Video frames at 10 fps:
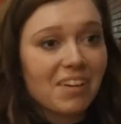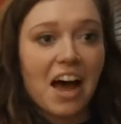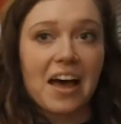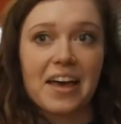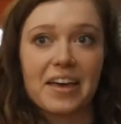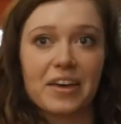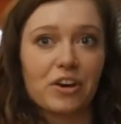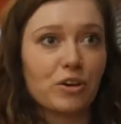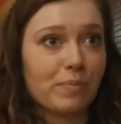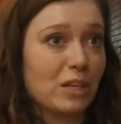I
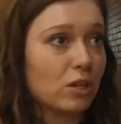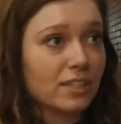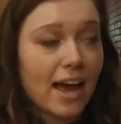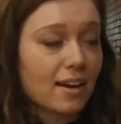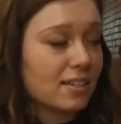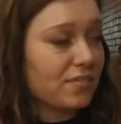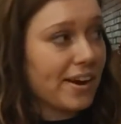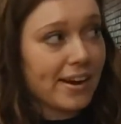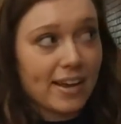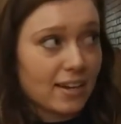could be looked at as
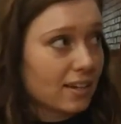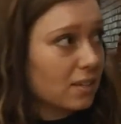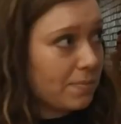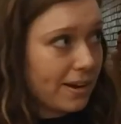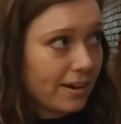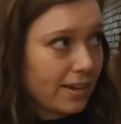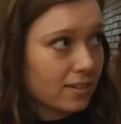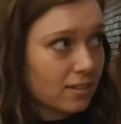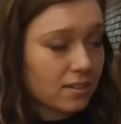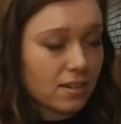very
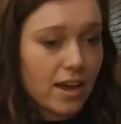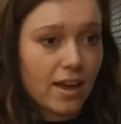inexperienced